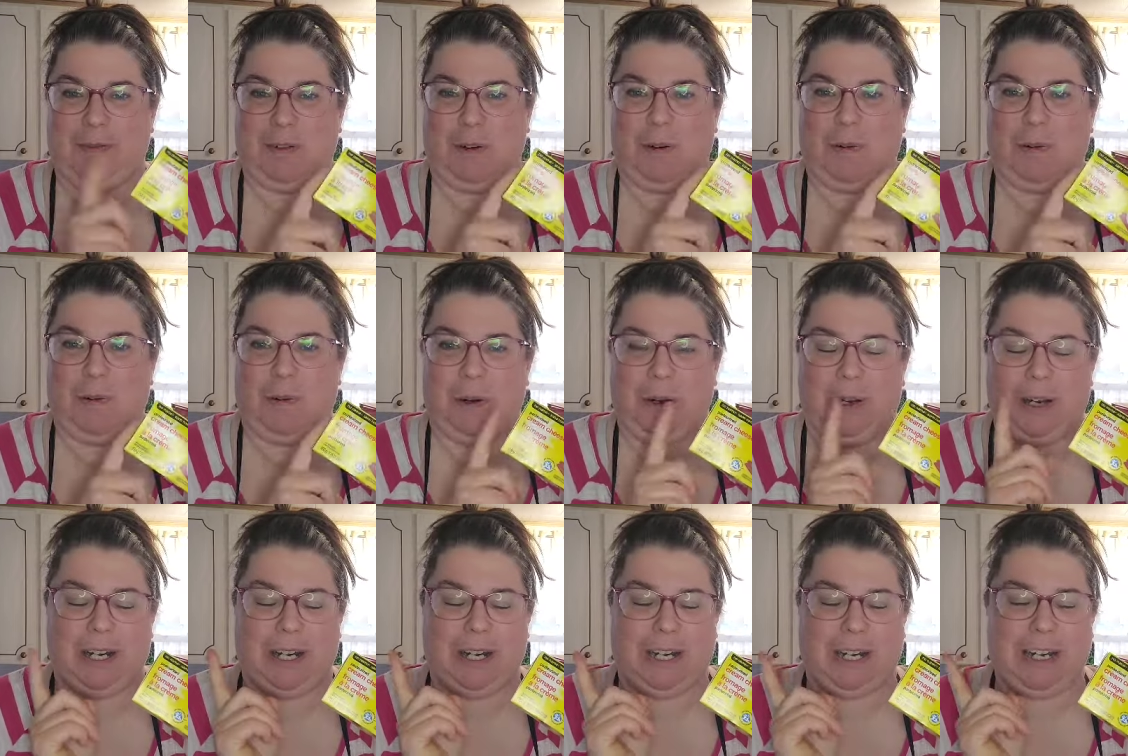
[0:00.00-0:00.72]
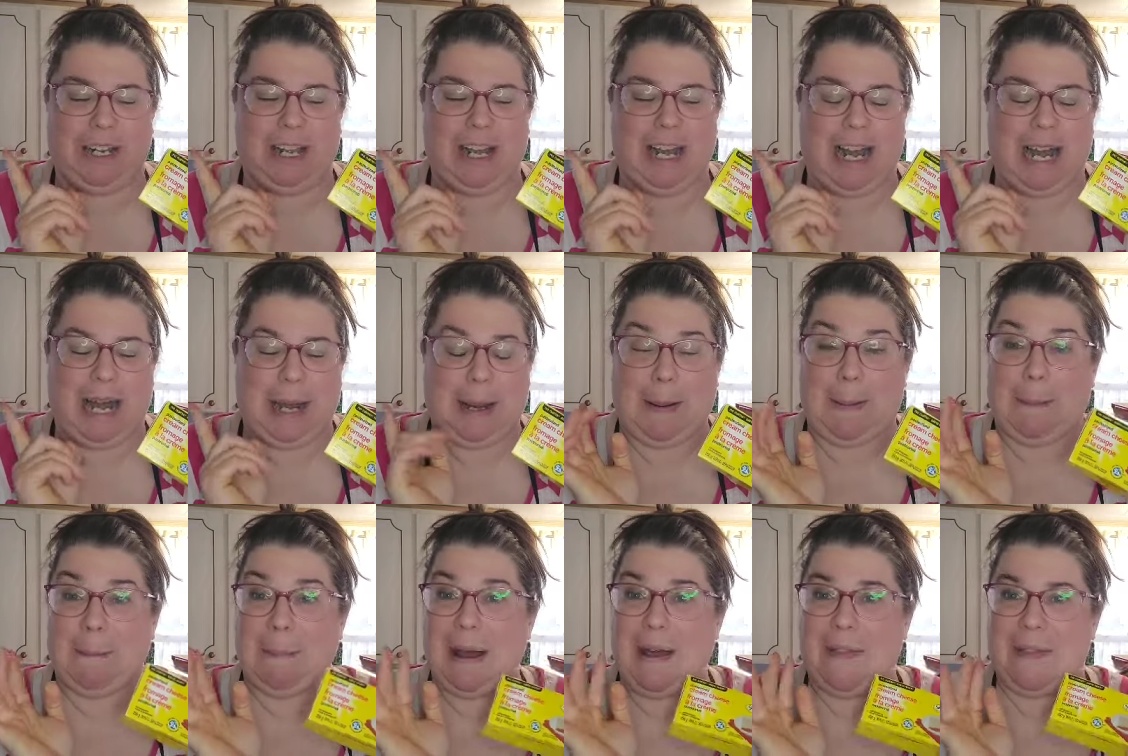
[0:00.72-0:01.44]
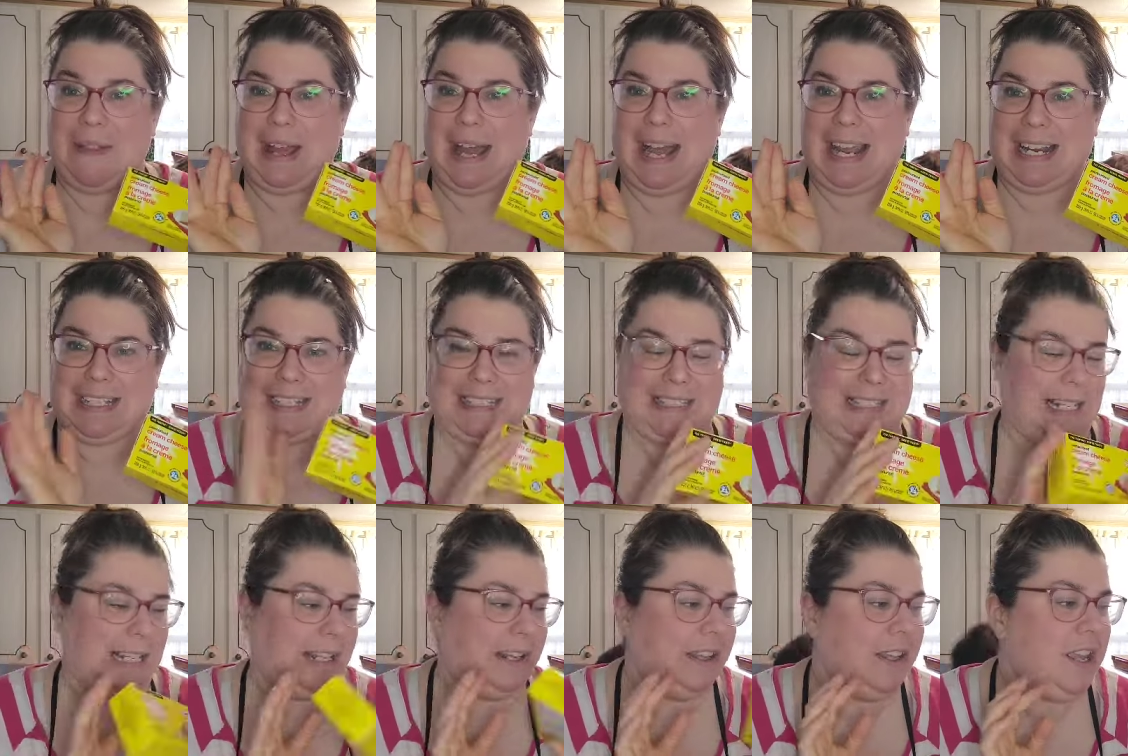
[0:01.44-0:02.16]
for um, the
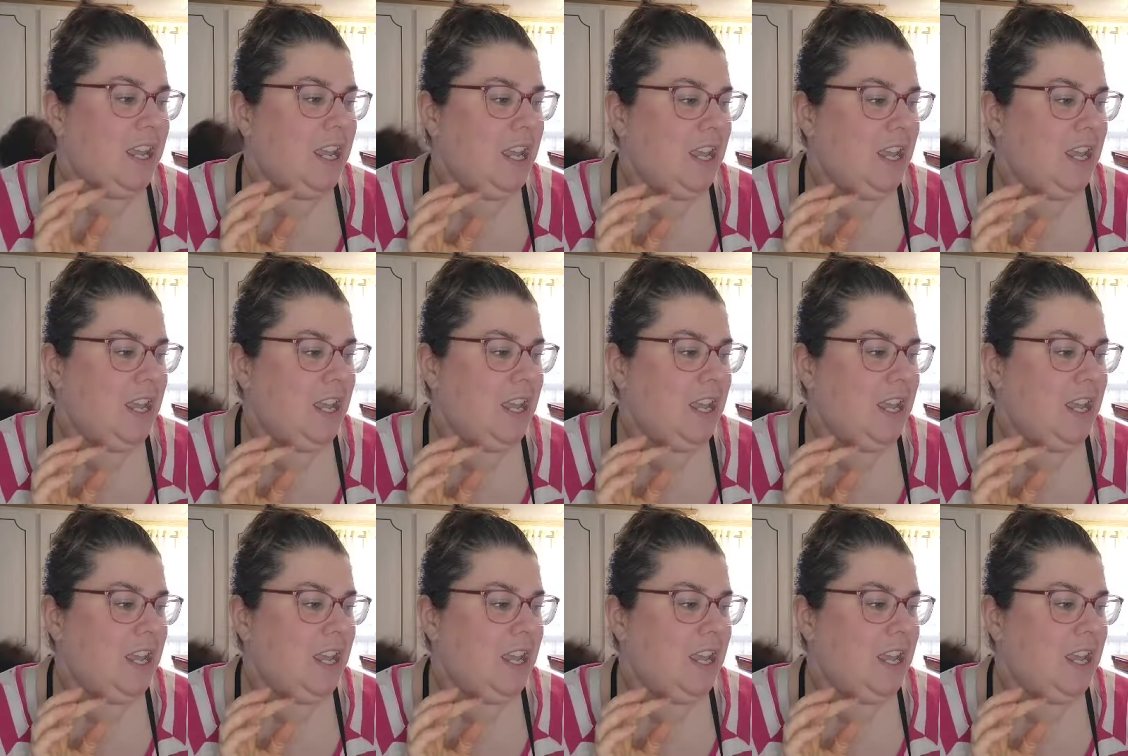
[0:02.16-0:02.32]
icing.